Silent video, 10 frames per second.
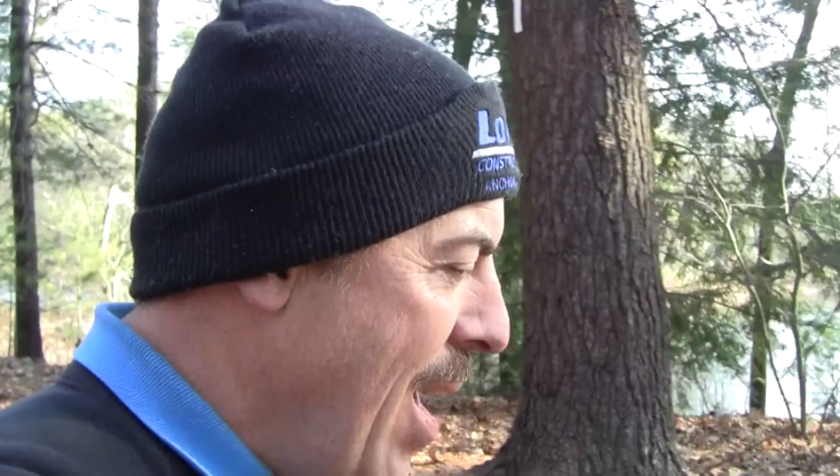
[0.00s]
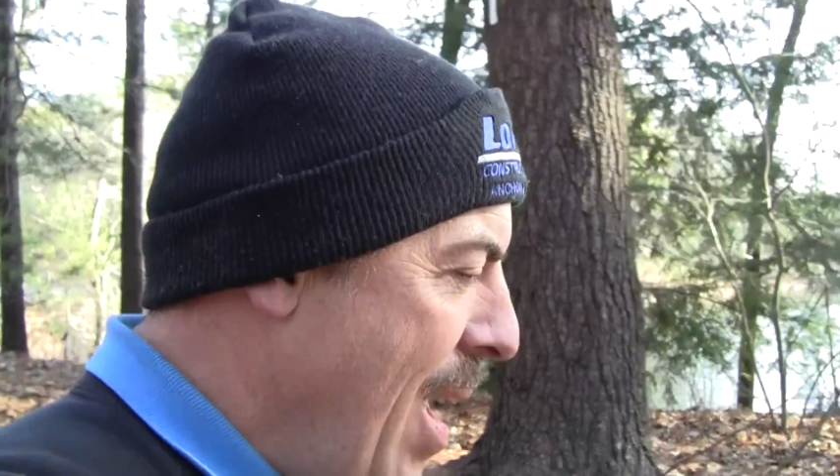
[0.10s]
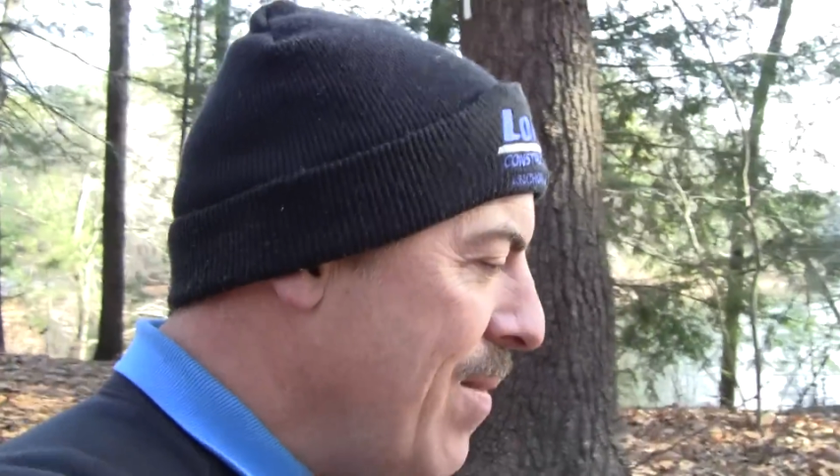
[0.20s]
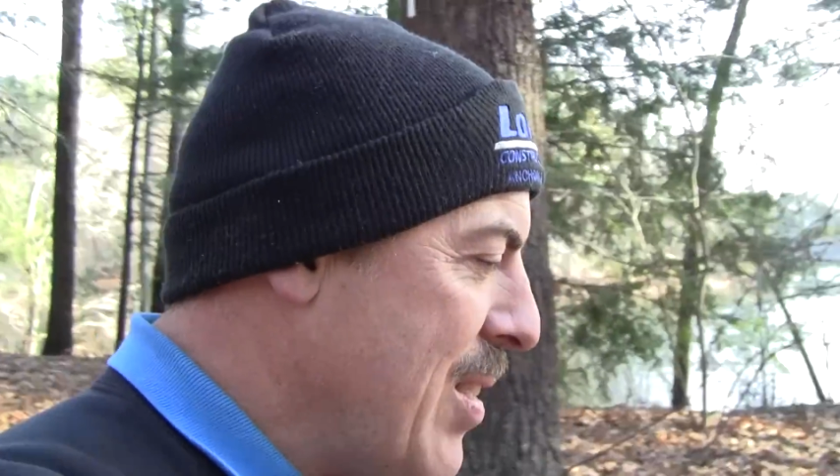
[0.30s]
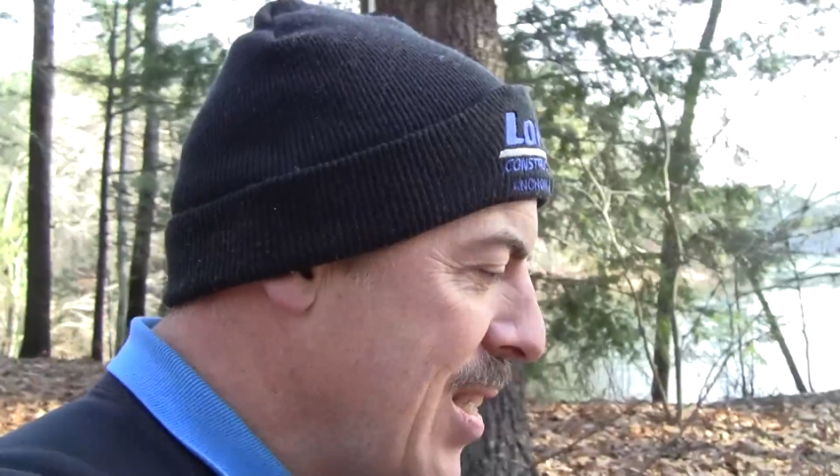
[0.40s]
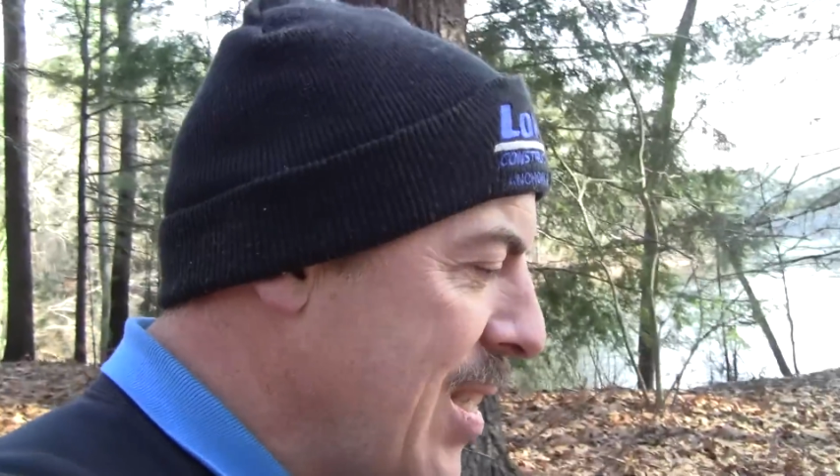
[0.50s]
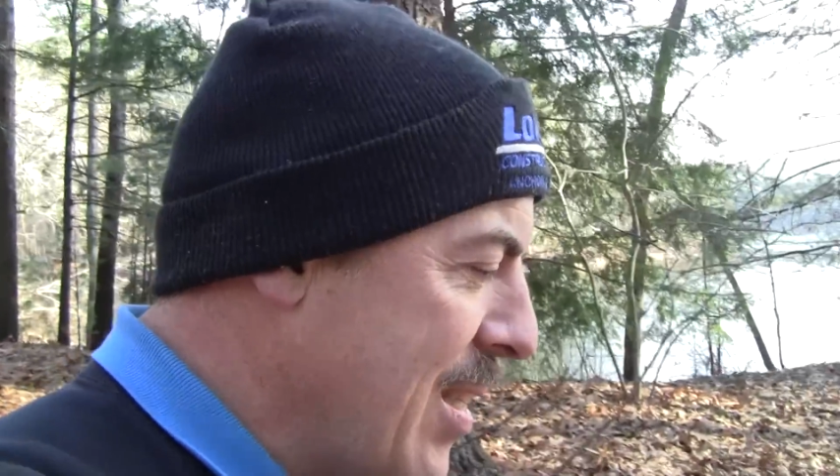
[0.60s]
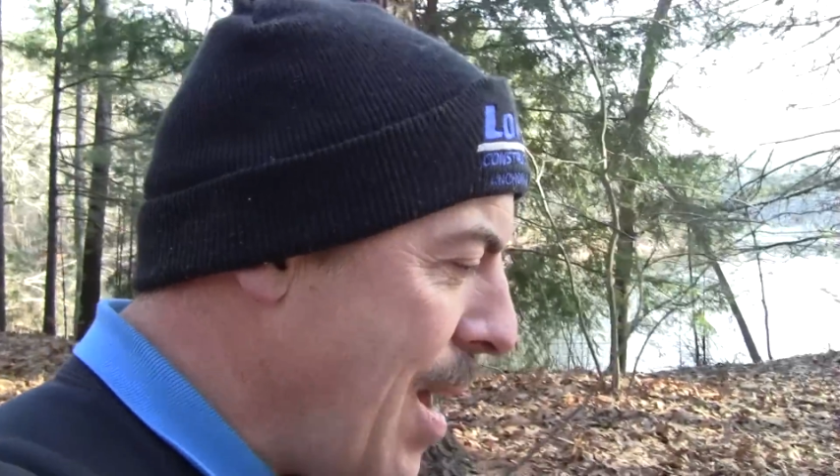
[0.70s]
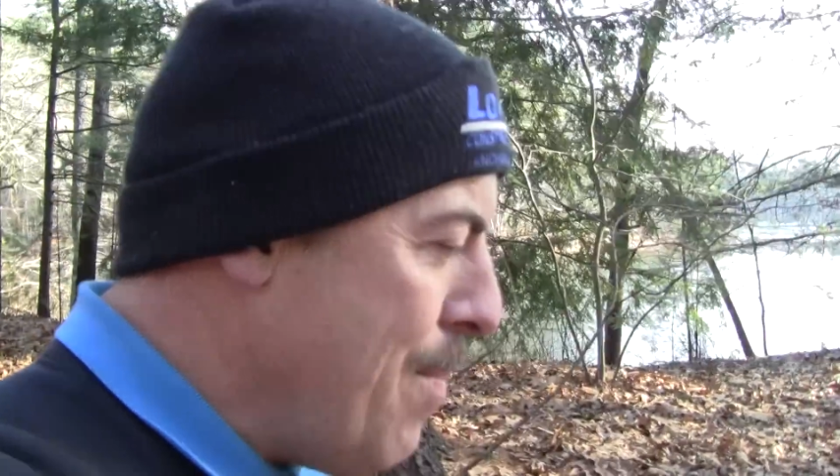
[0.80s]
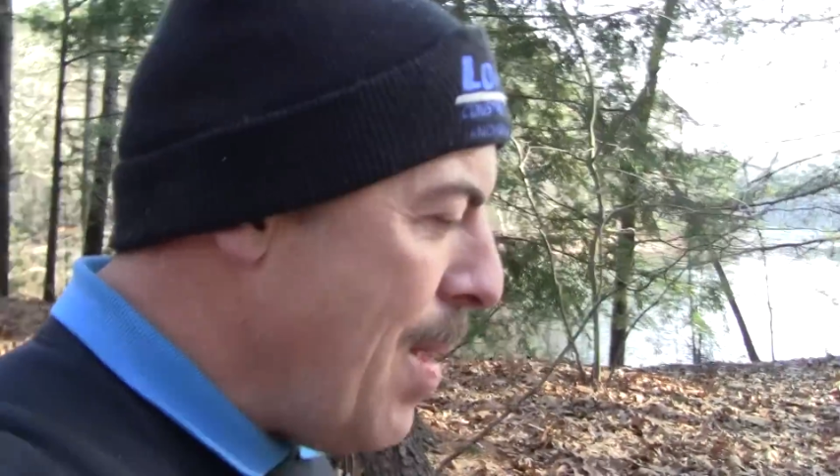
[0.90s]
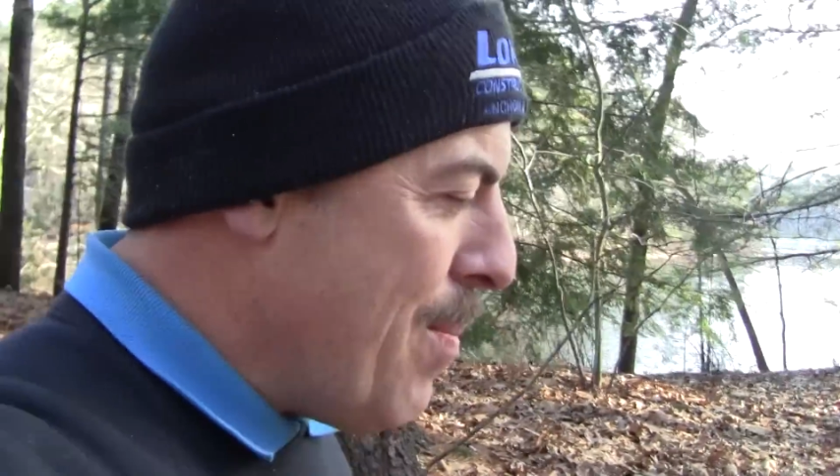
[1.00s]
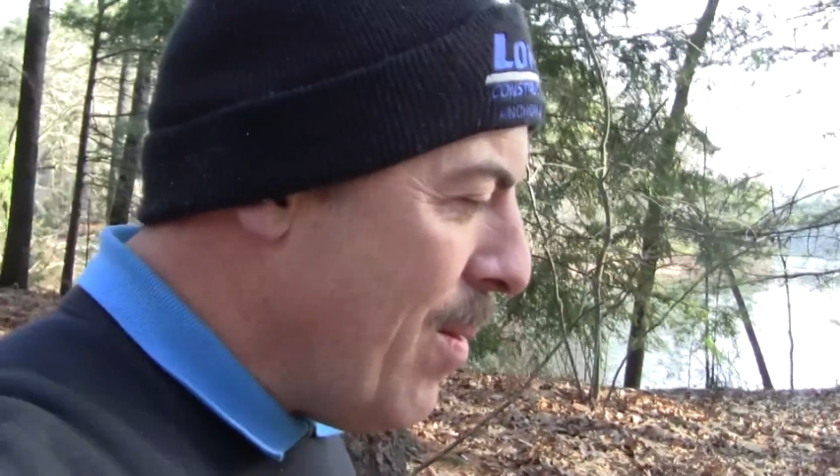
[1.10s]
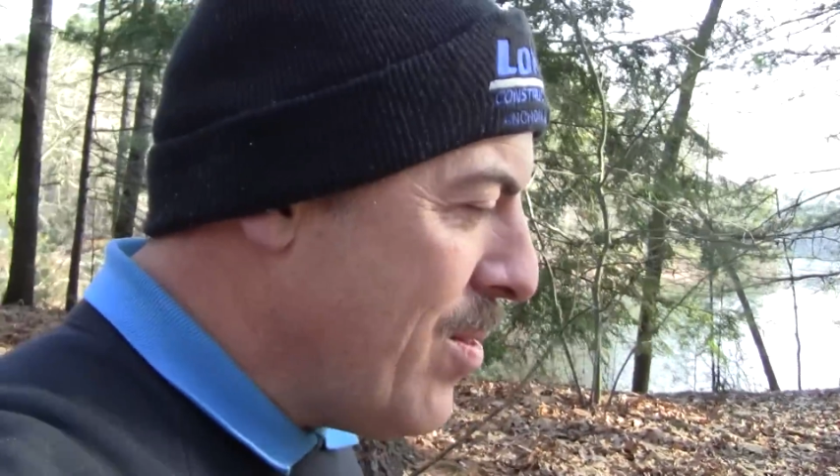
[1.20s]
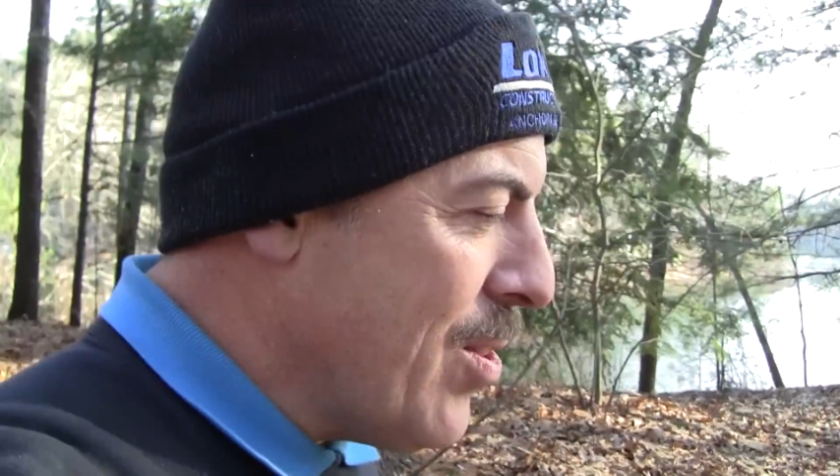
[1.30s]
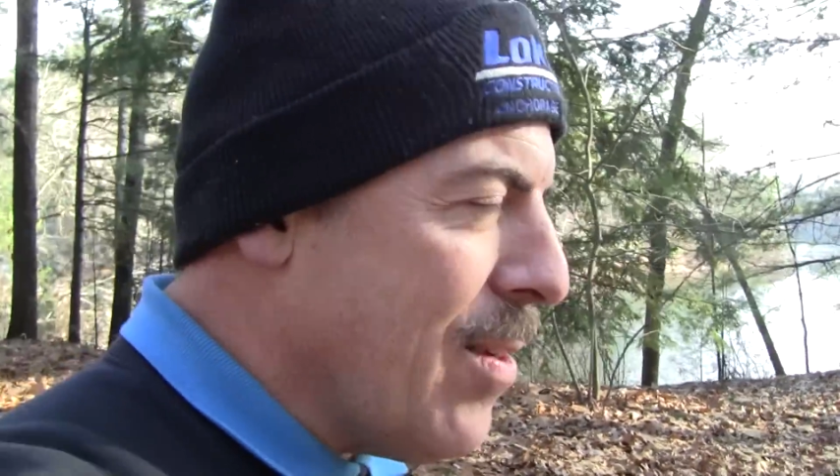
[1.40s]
Ever since then, people have sort